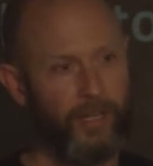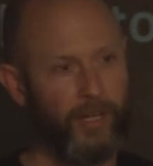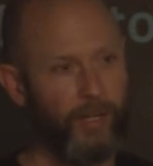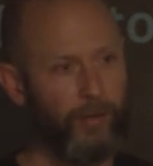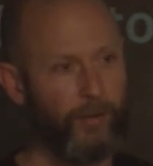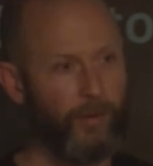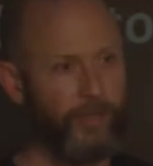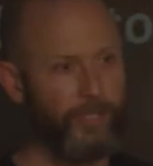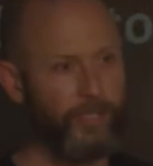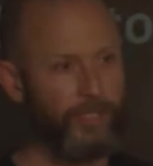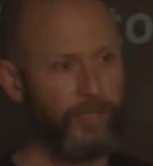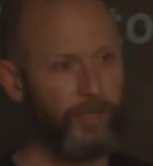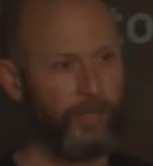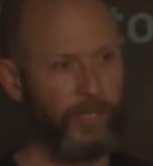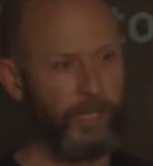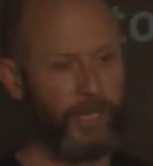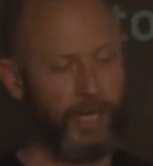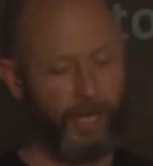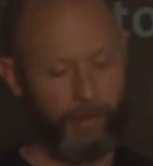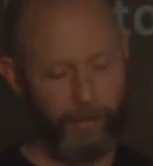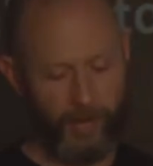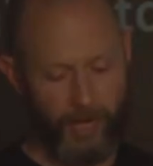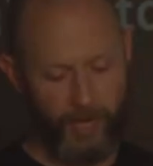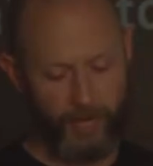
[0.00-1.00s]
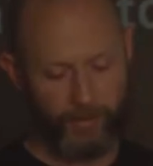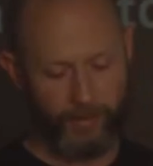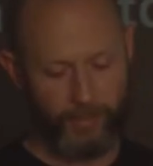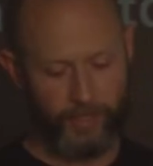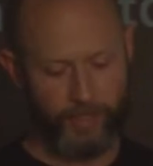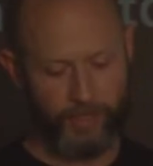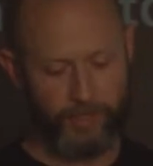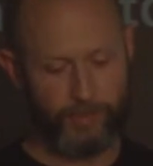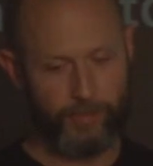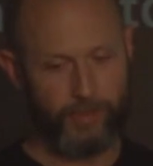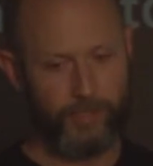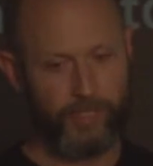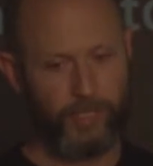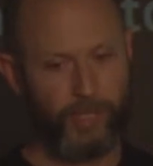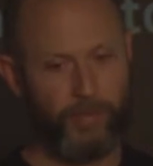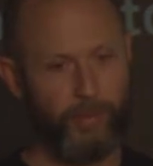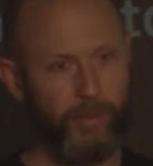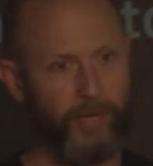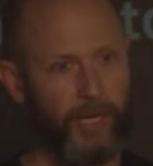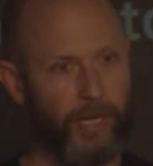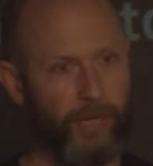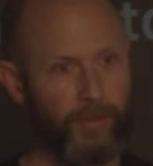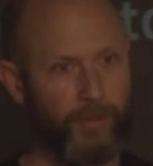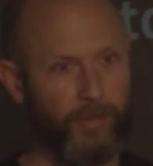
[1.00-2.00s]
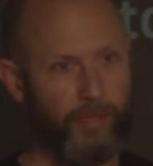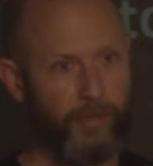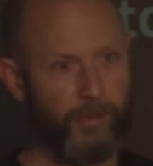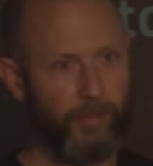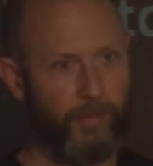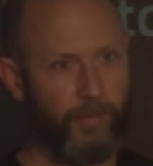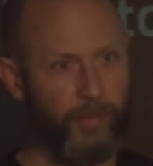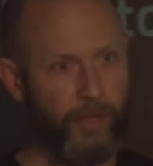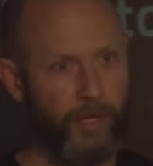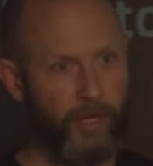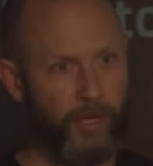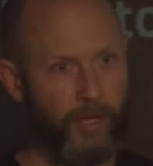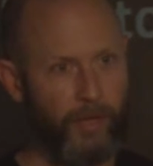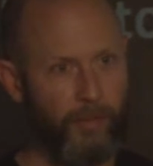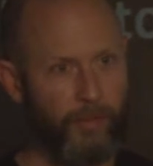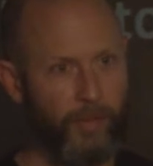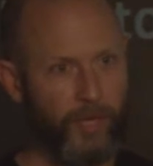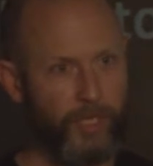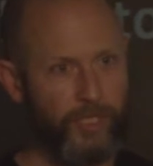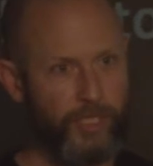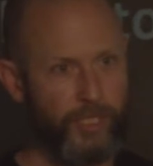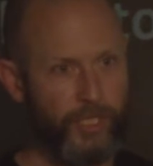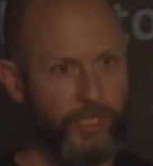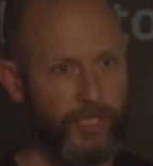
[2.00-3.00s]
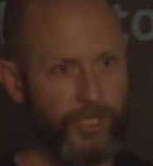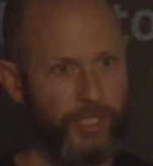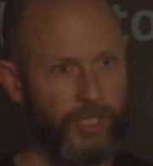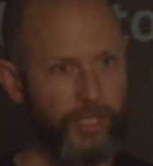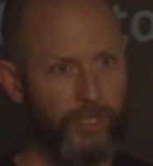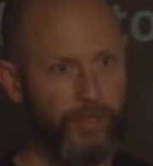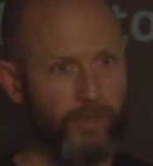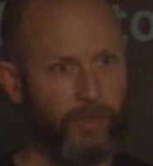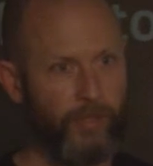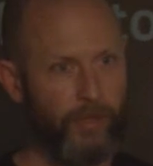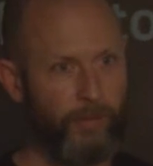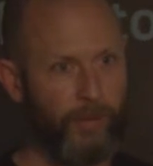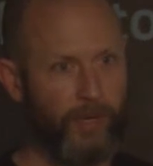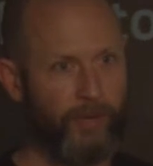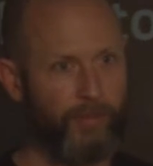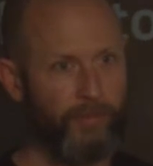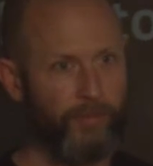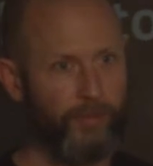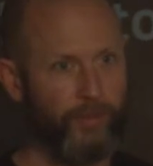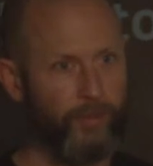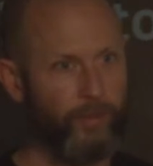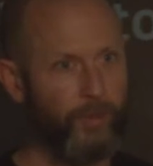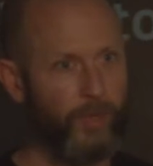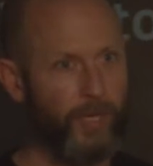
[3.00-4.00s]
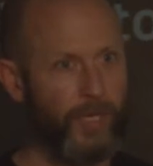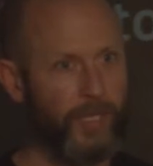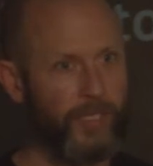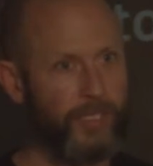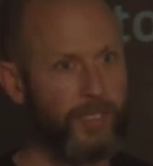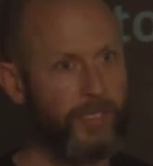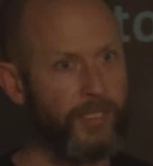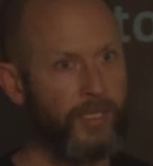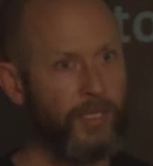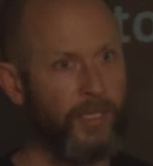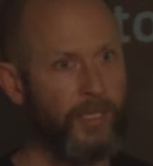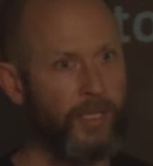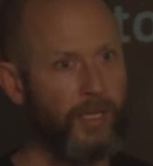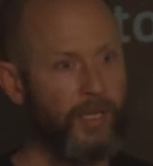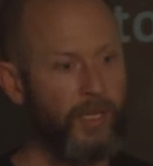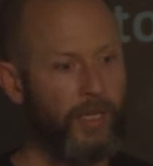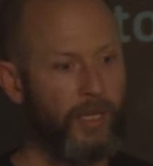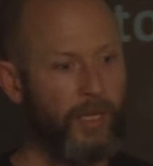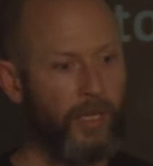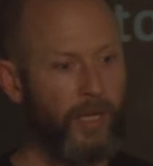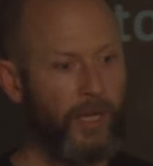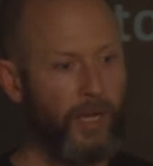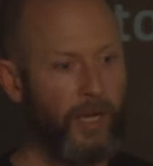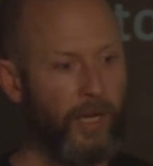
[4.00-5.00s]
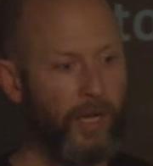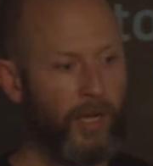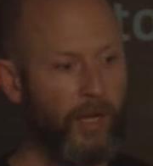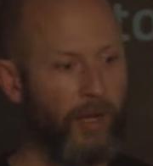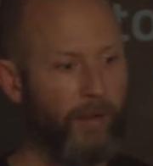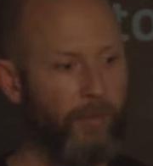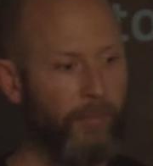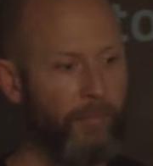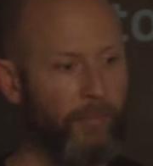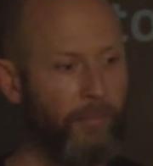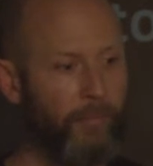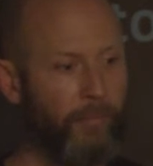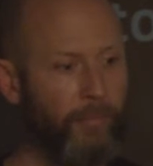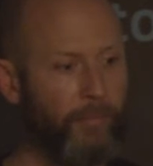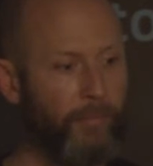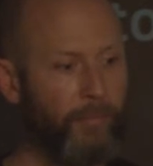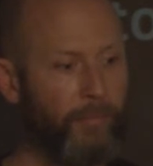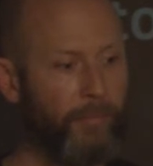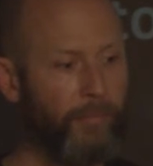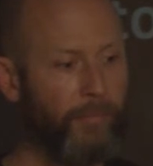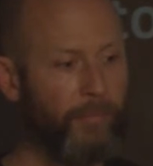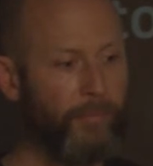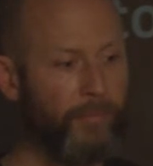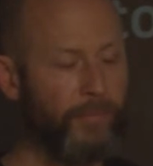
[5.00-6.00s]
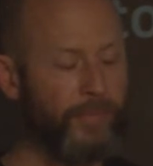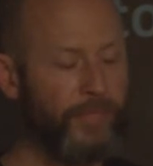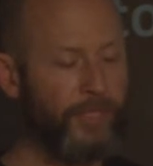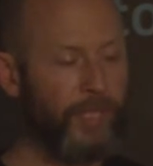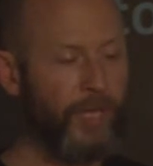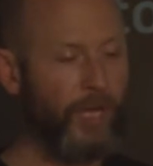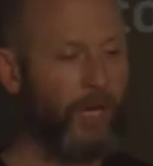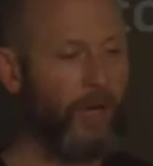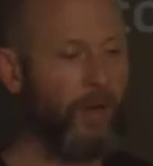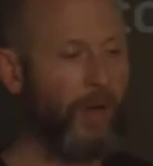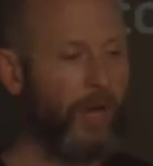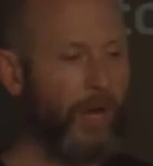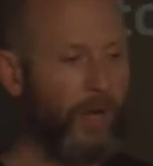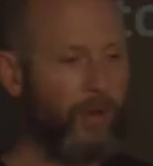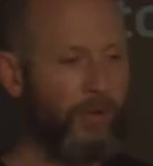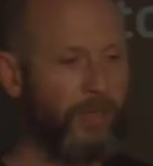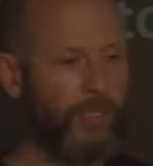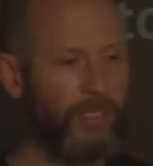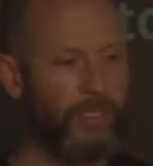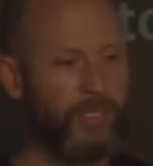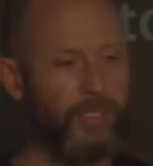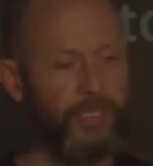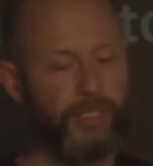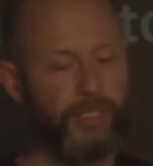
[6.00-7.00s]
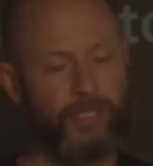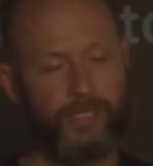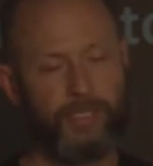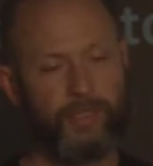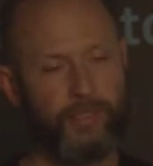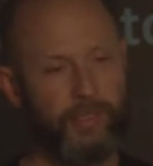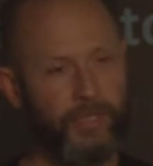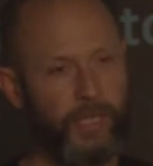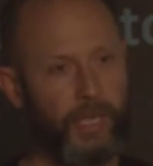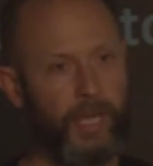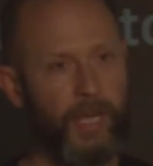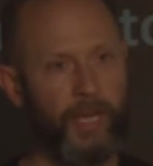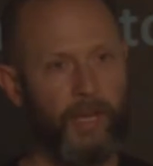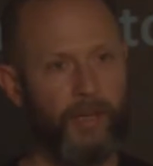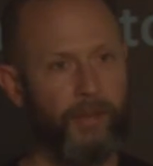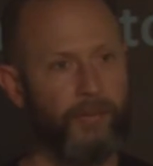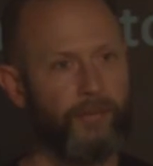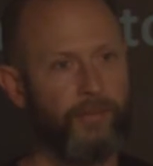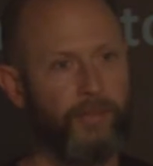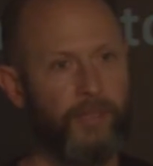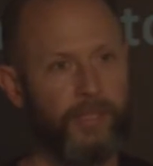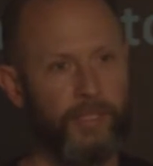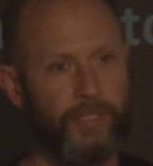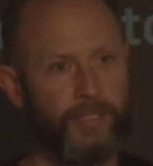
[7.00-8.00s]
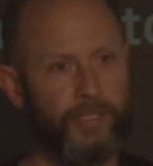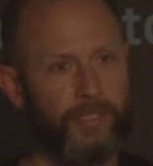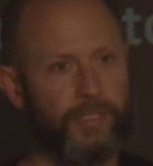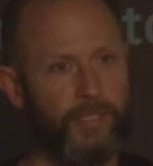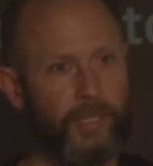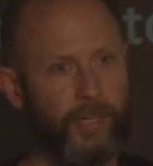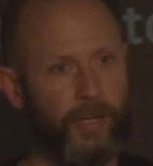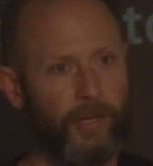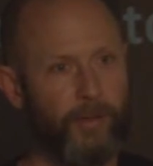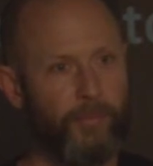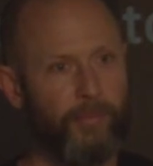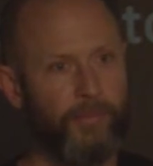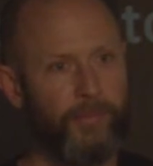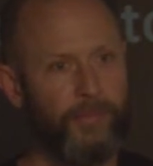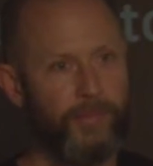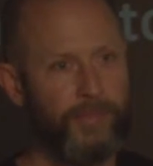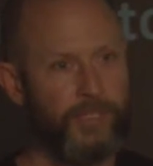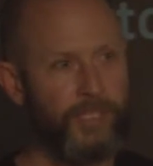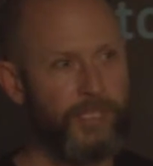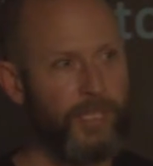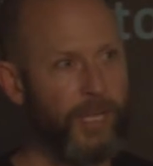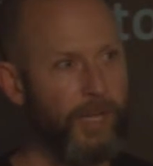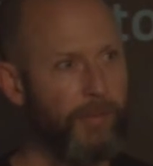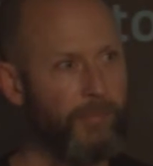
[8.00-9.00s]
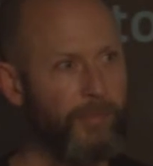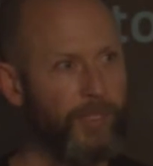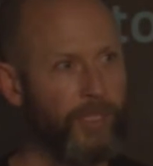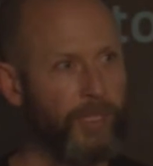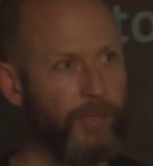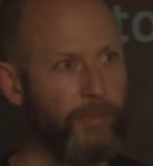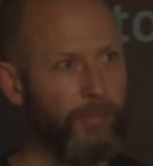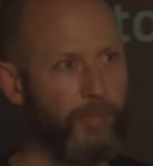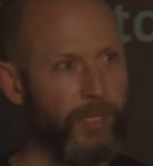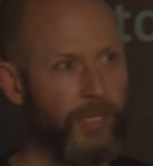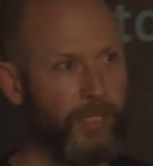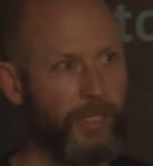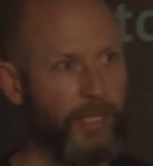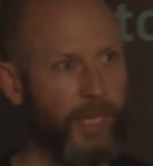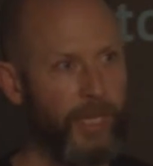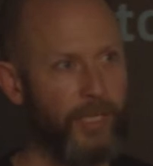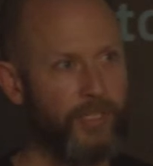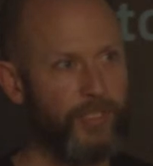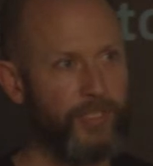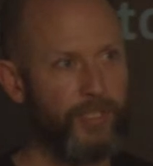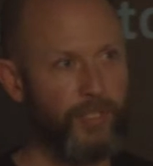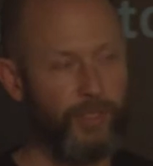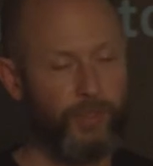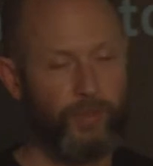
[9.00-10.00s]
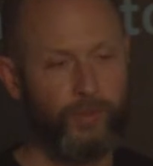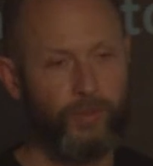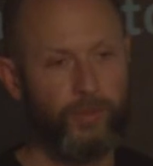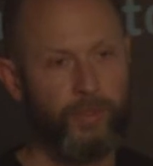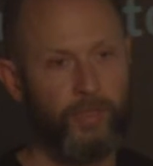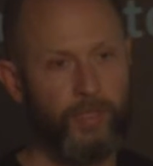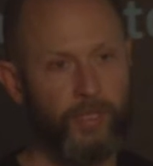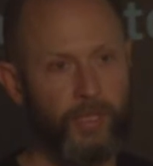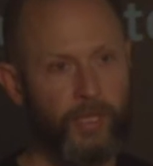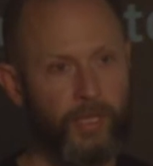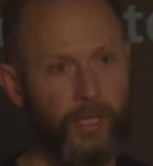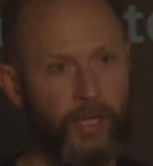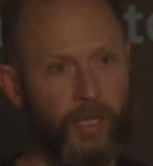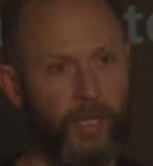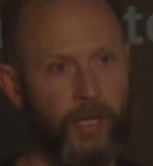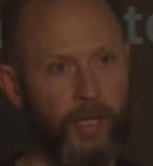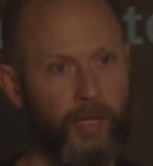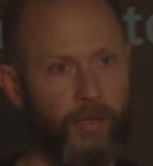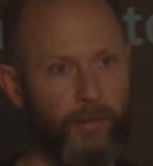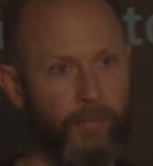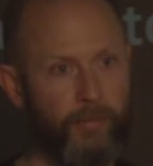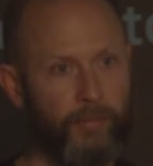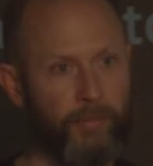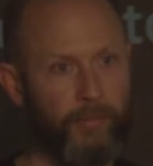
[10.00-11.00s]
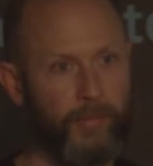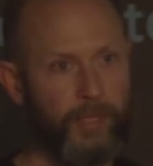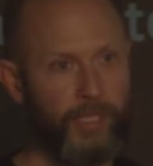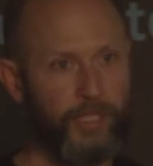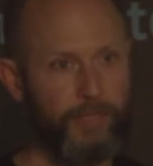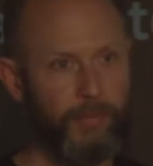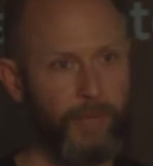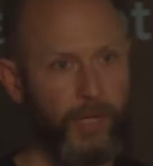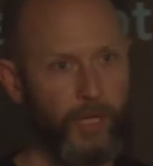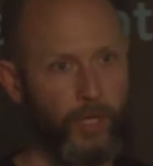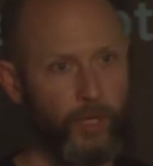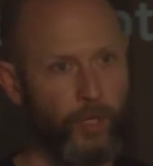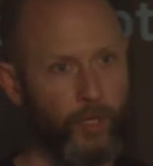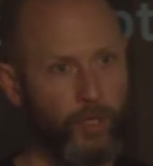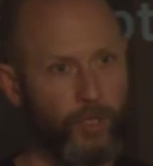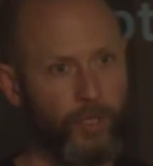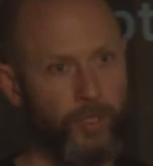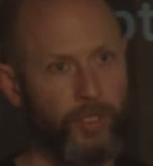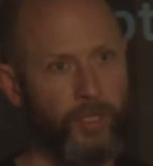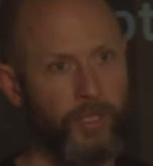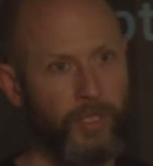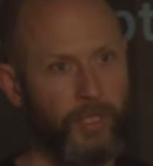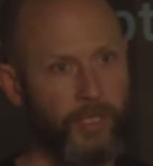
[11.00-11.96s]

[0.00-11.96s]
Uh, one story came out, the next one's coming out in their uh, March issue about food waste. Um, so I always, it's, yeah, it's, um, it's time to complete that soon um, is my goal.